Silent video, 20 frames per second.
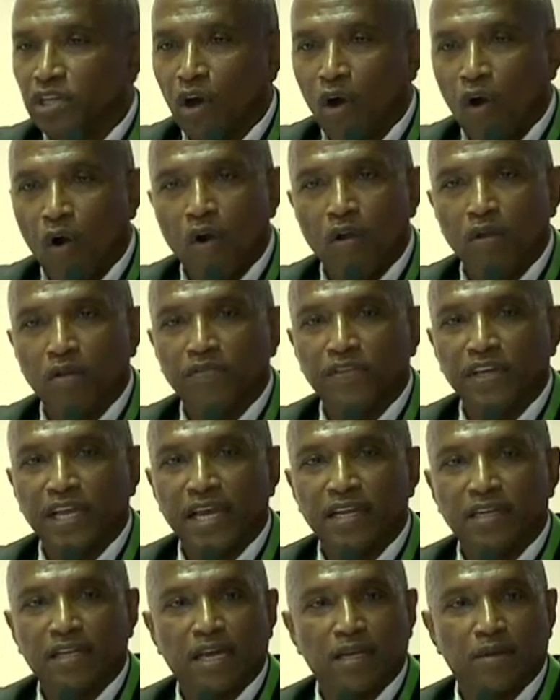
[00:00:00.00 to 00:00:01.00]
all of the
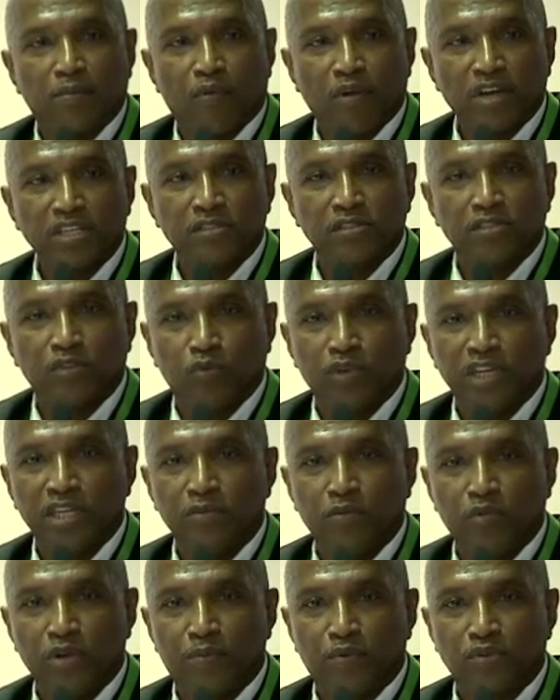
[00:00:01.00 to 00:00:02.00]
antidepressants
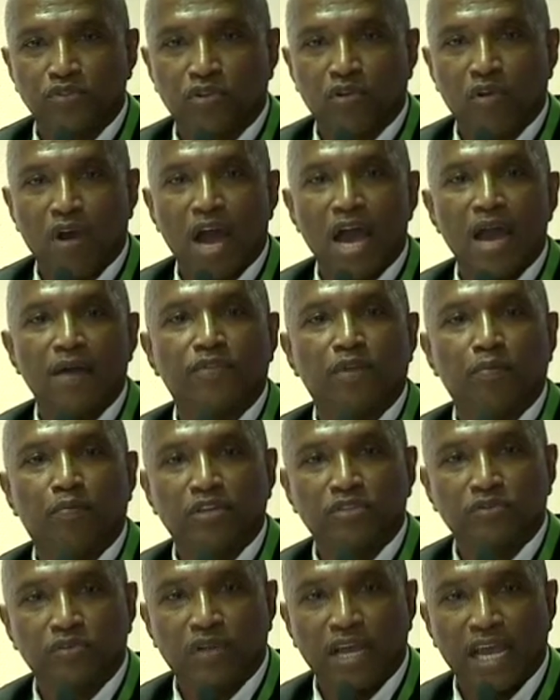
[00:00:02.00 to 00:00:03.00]
we prescribe, the
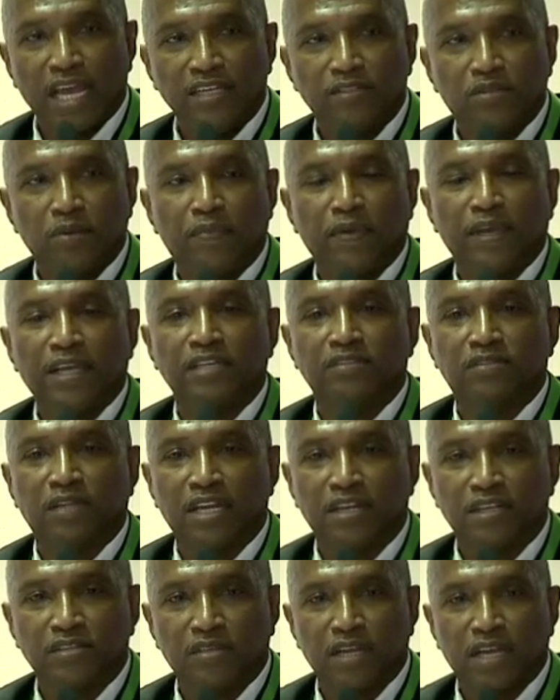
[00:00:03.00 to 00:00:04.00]
benzodiazepines
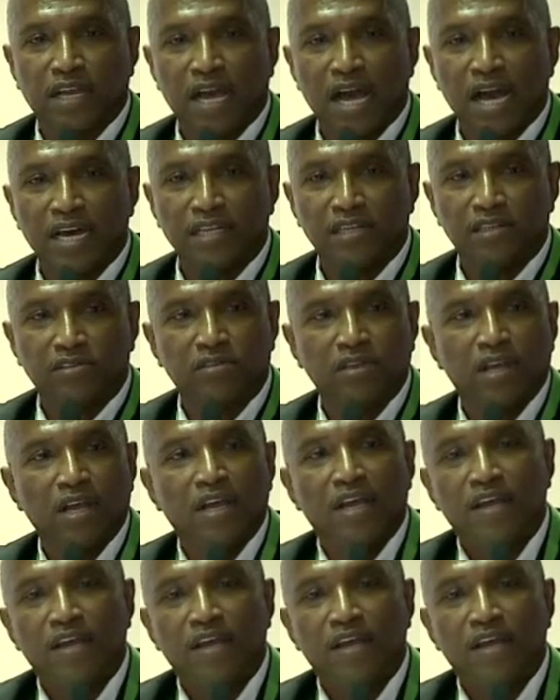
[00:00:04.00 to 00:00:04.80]
and the psychotics,